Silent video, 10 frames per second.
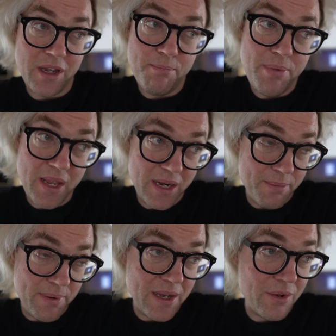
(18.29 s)
a bit
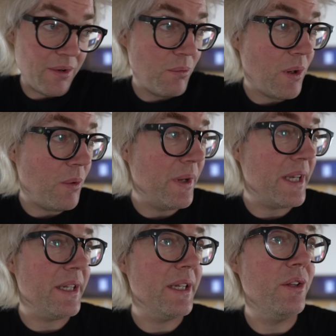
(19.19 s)
about what we're
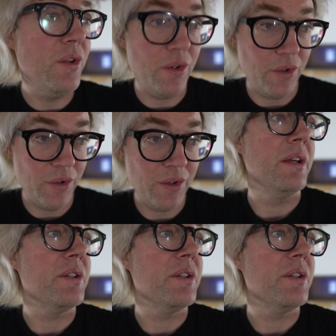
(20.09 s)
going to do